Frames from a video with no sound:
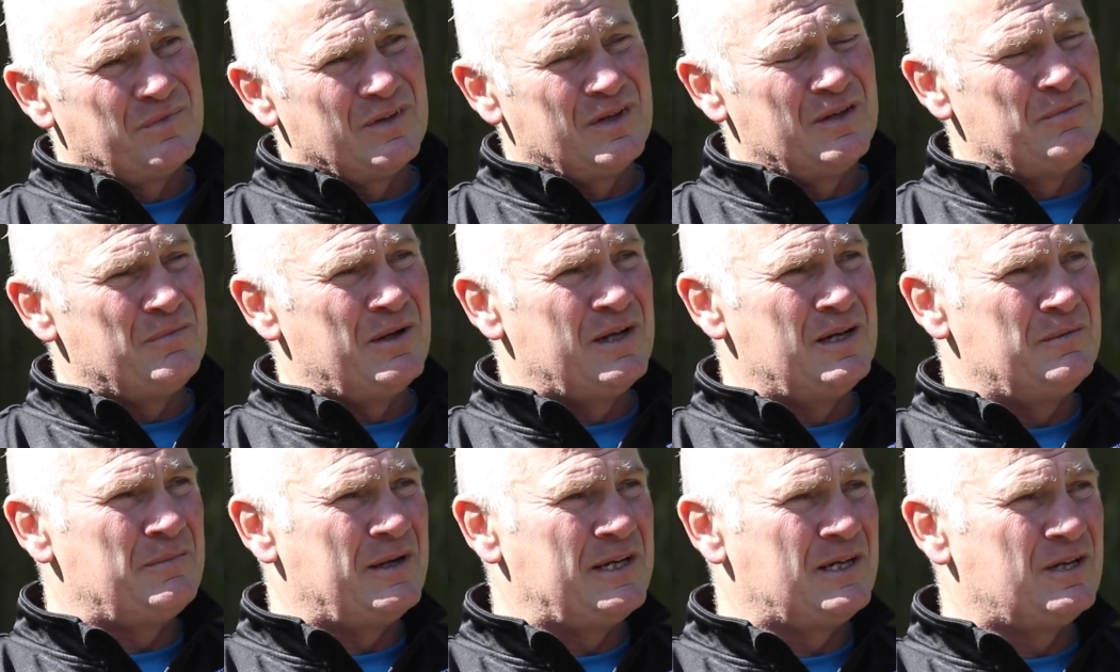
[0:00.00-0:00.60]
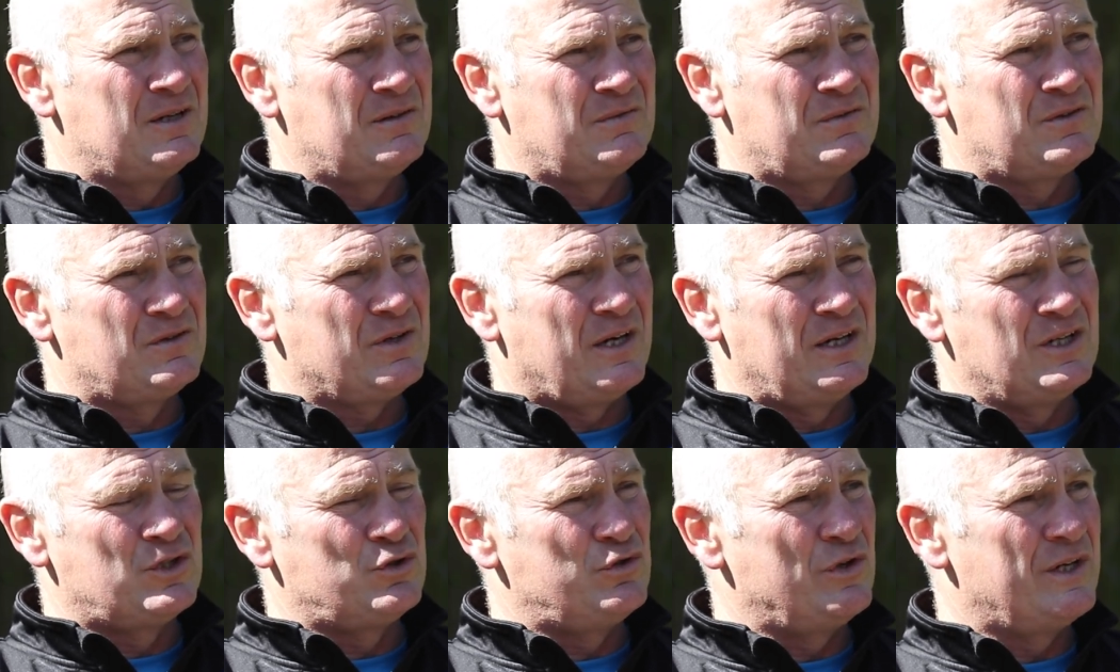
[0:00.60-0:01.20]
You might
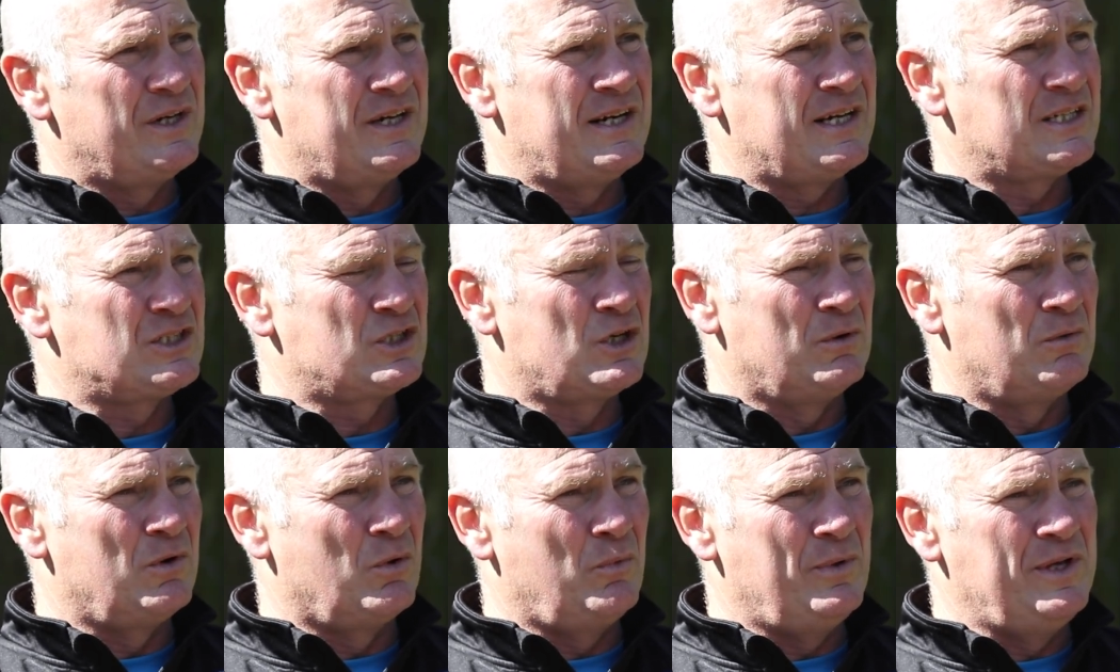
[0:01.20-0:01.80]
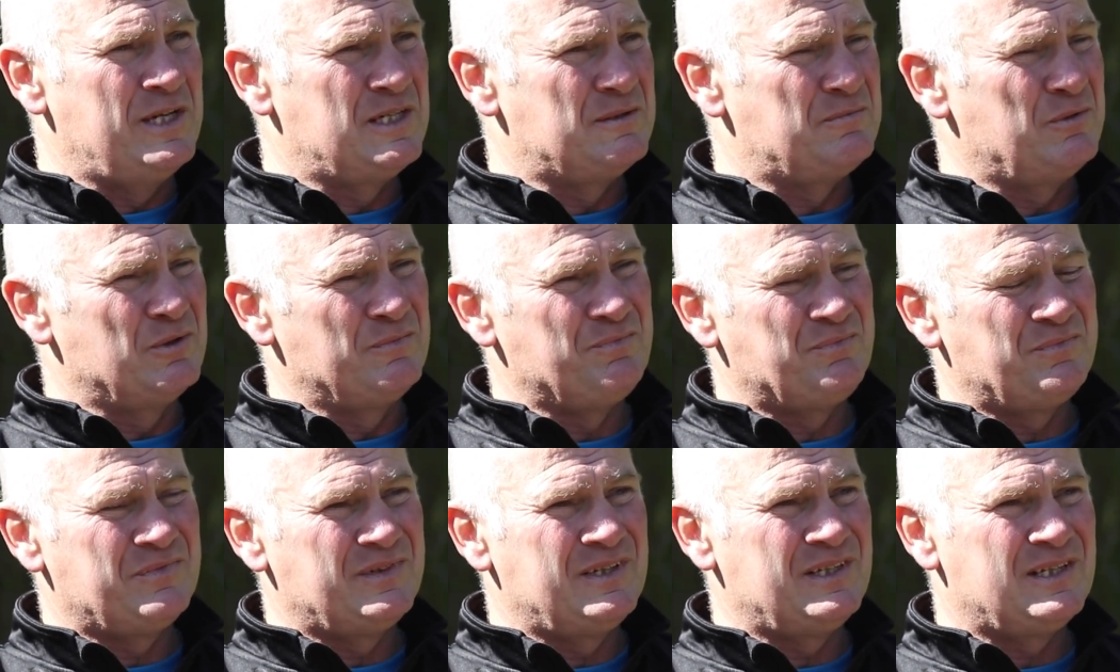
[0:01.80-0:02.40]
try to train the next couple of weeks,
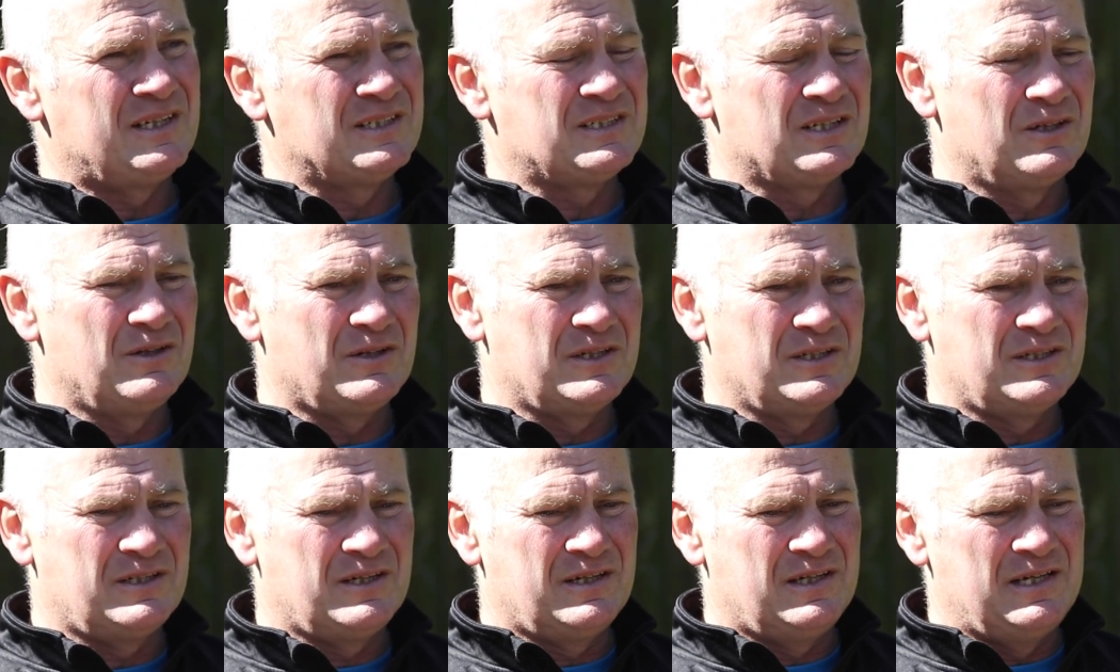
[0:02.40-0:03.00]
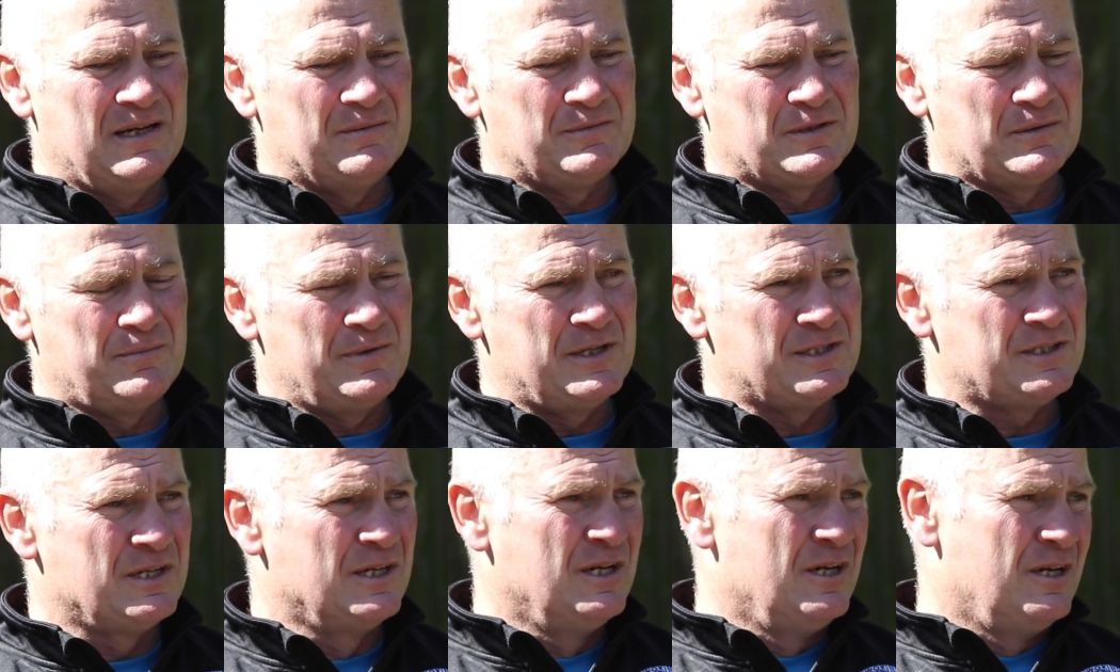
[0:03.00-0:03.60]
but you know, it's a lot of games to
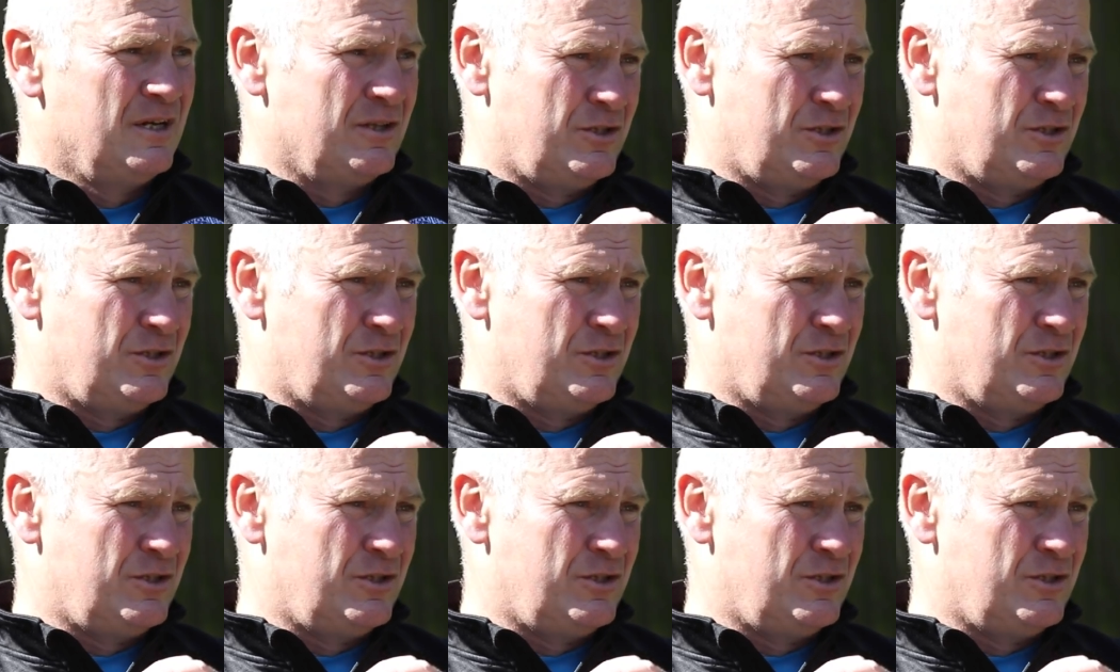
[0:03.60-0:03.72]
miss.